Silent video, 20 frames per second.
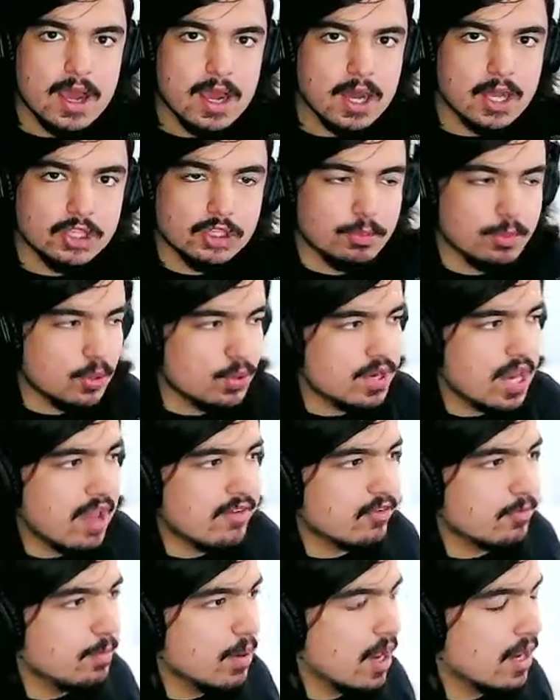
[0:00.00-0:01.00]
on the Broken
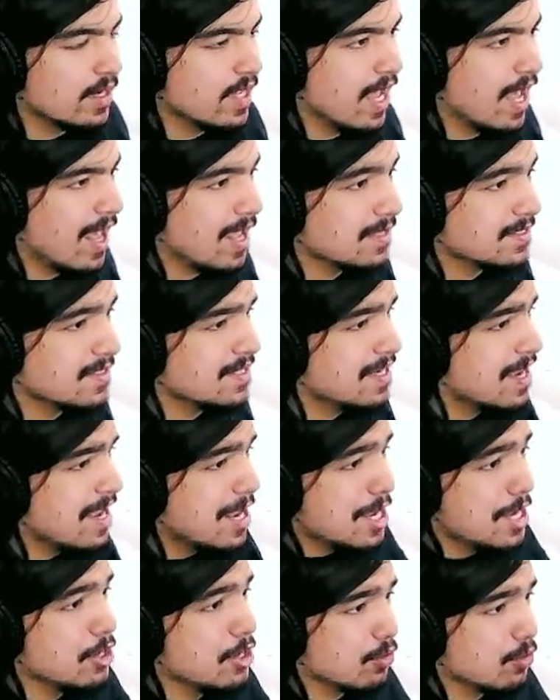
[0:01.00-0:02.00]
Havoc podcast,
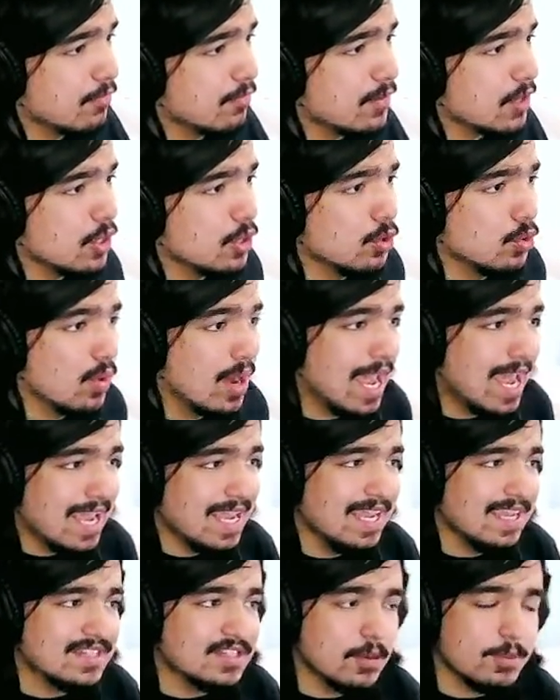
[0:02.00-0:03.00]
here to review
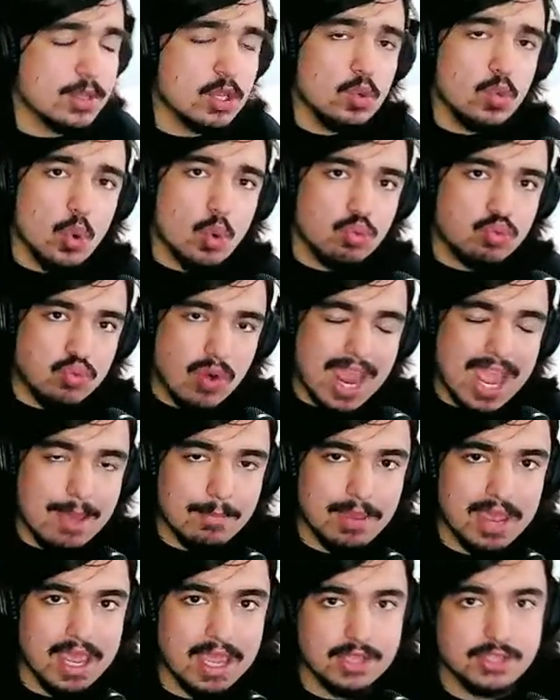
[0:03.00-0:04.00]
AEW
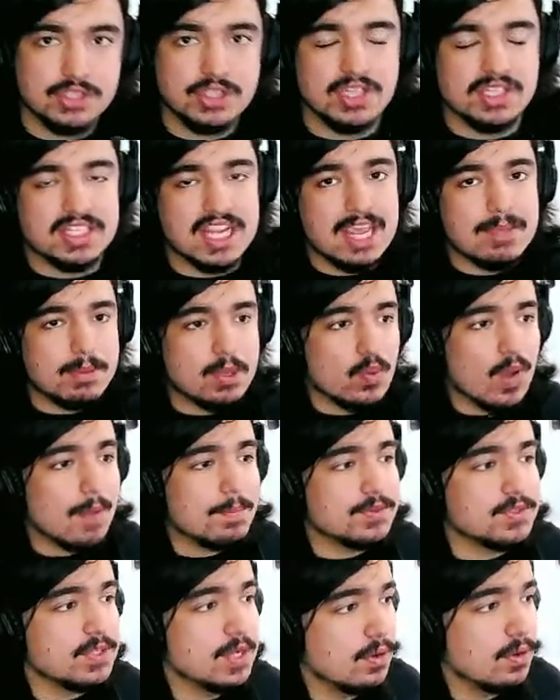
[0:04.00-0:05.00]
Rampage, the debut
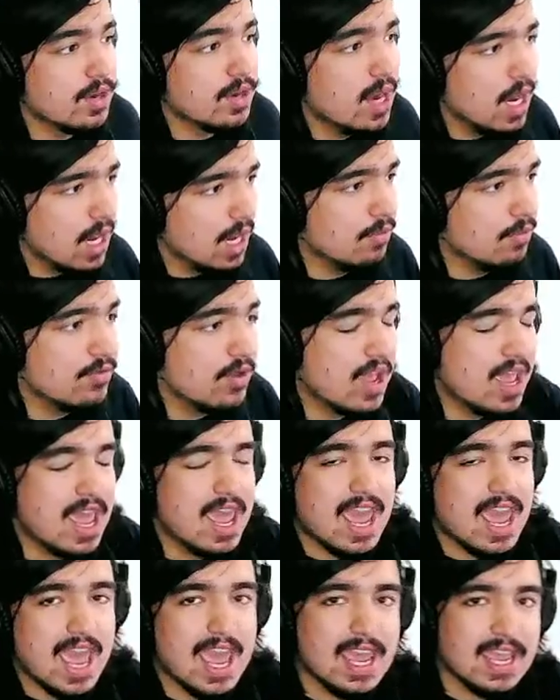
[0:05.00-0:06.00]
episode of
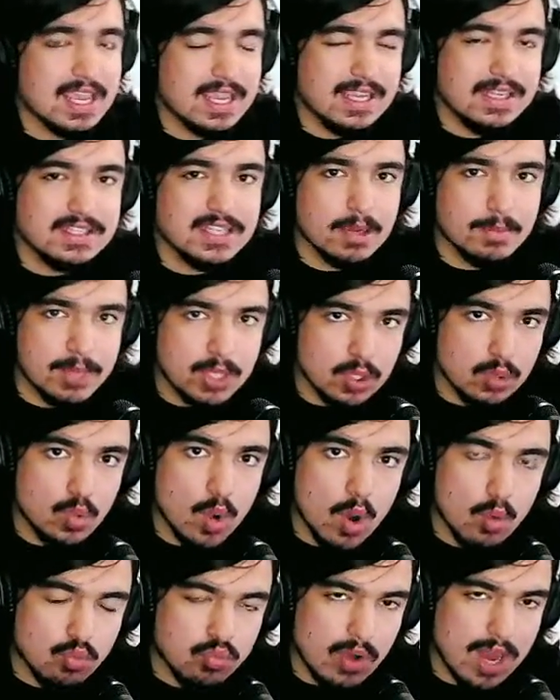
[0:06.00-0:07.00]
AEW
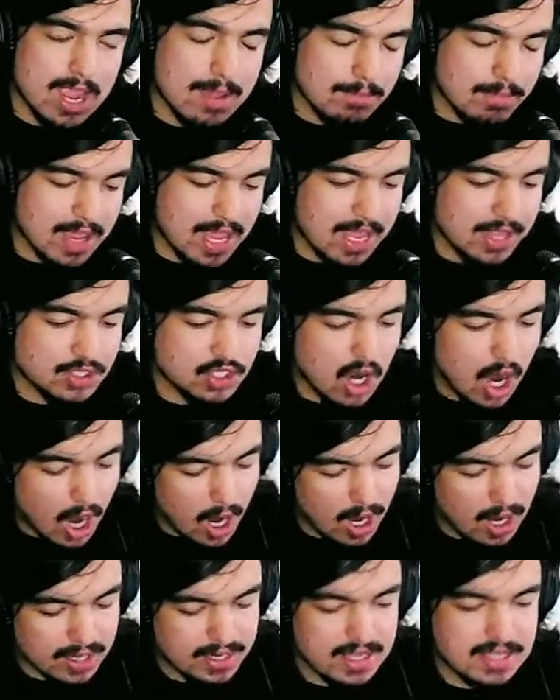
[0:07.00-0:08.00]
Rampage
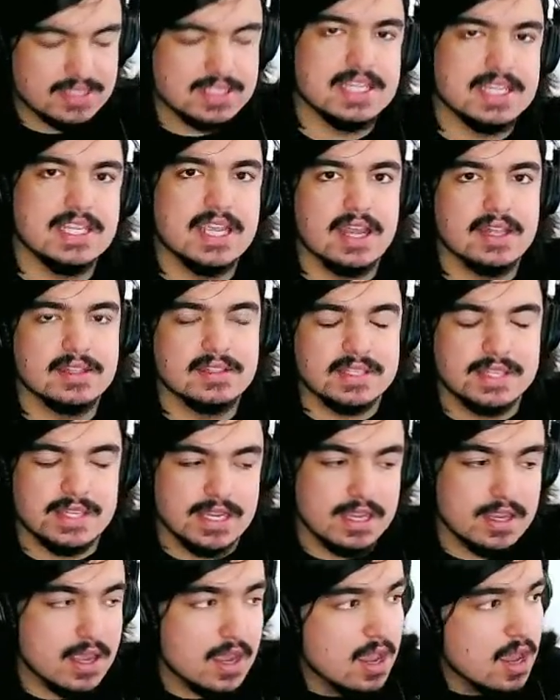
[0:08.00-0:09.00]
on
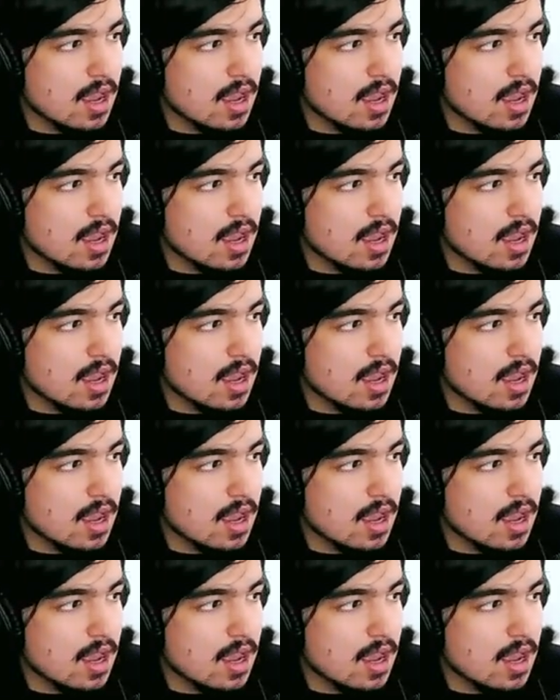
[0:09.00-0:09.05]
TNT